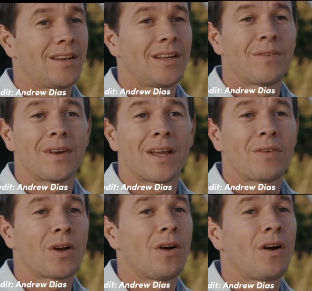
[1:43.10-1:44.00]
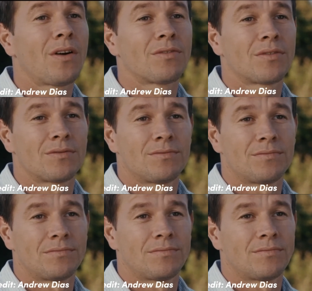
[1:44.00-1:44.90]
I didn't even have a cough.
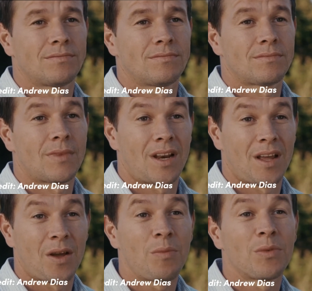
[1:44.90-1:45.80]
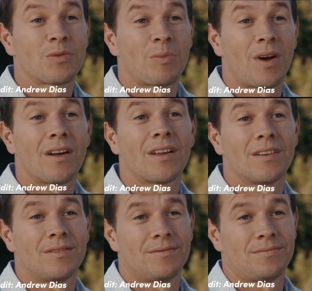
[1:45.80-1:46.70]
And I almost bought
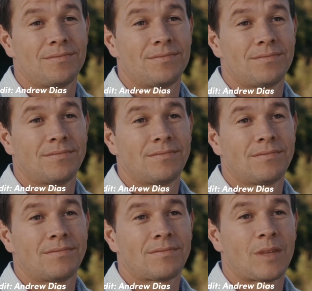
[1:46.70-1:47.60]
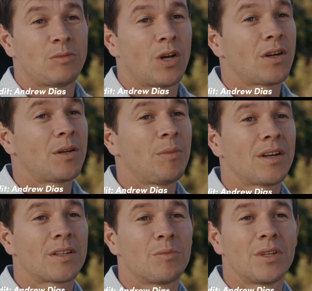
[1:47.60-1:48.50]
it. And I'm talking
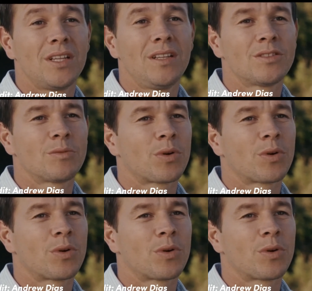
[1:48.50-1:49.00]
about a completely